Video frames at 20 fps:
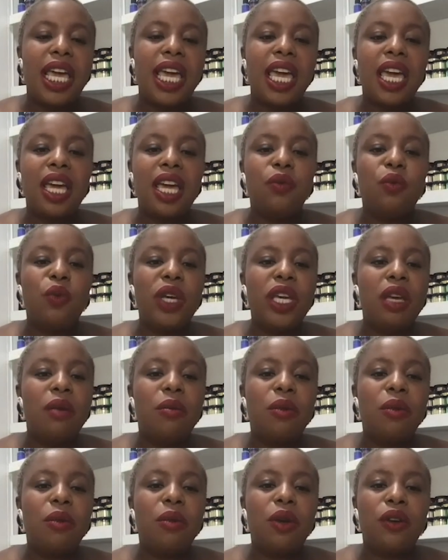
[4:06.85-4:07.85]
And we
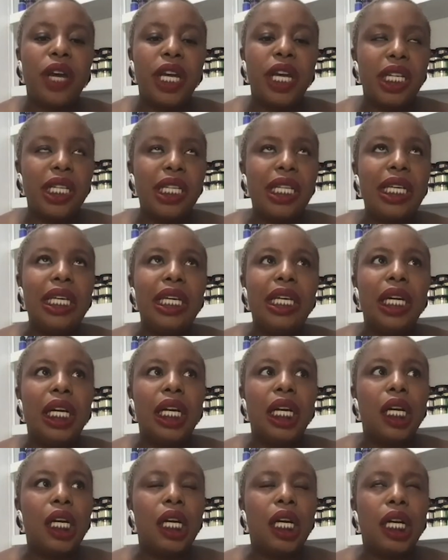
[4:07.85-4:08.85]
immigrated
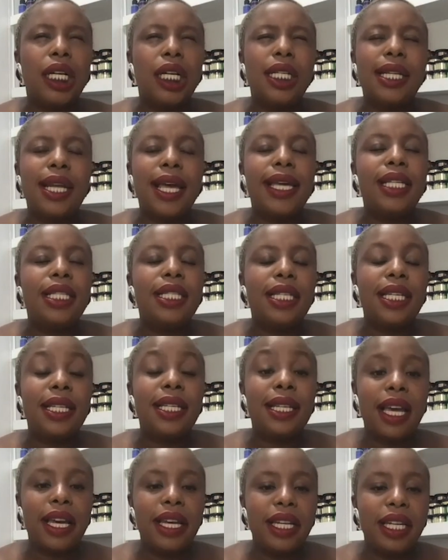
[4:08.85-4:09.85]
here in
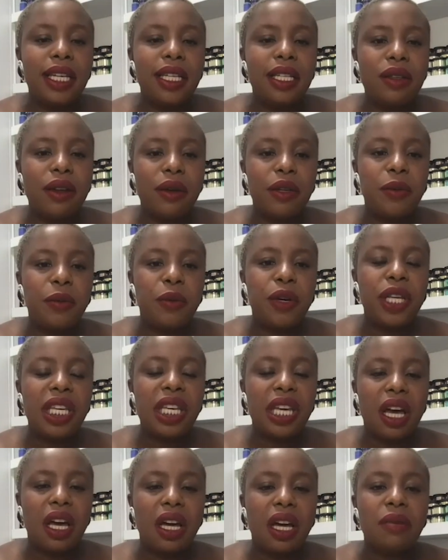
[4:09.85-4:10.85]
1990, so I was pretty
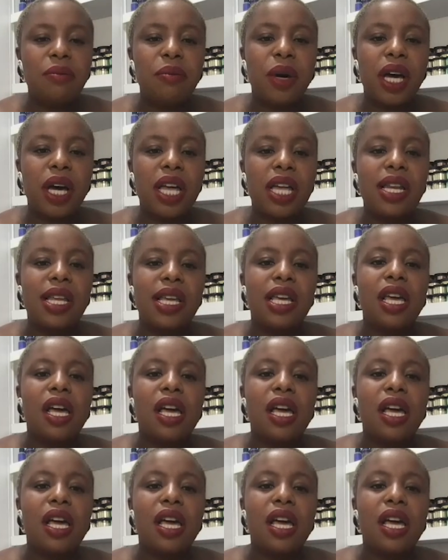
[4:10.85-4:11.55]
young, but